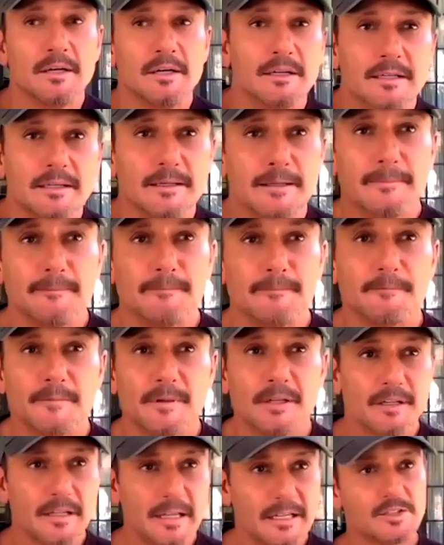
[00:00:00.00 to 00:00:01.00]

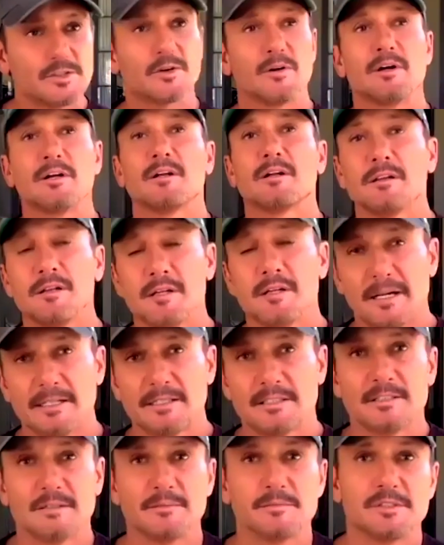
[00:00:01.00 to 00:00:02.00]
And they started
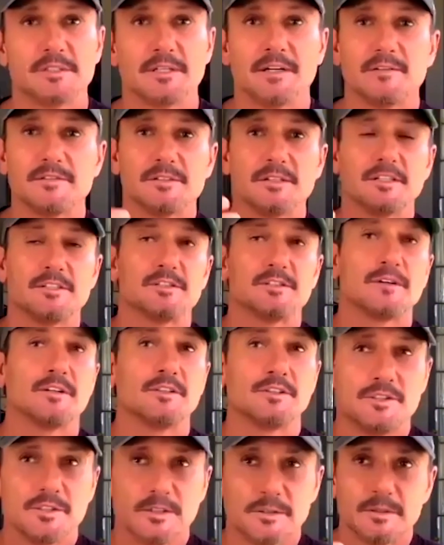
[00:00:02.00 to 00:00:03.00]
collecting themselves, and they
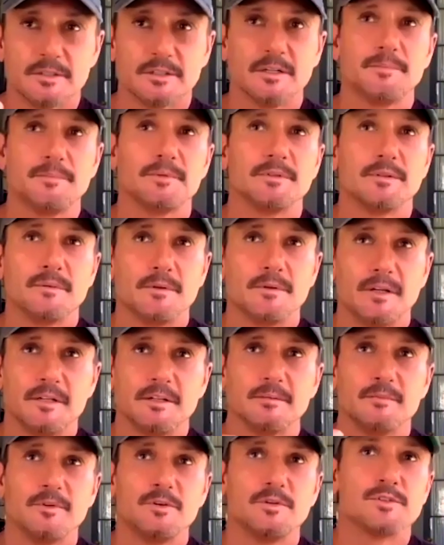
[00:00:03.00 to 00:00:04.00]
started showing up, and
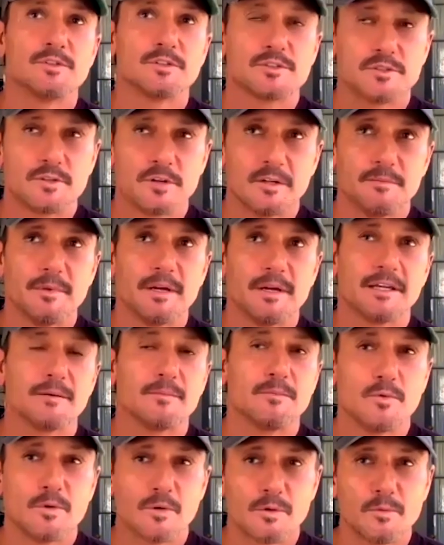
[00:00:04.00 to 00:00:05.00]
the music started
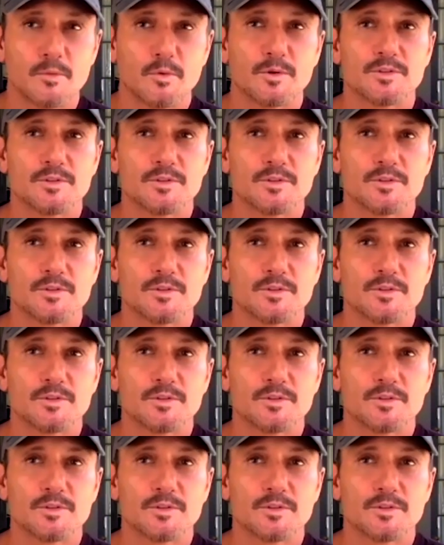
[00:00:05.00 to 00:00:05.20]
making more and more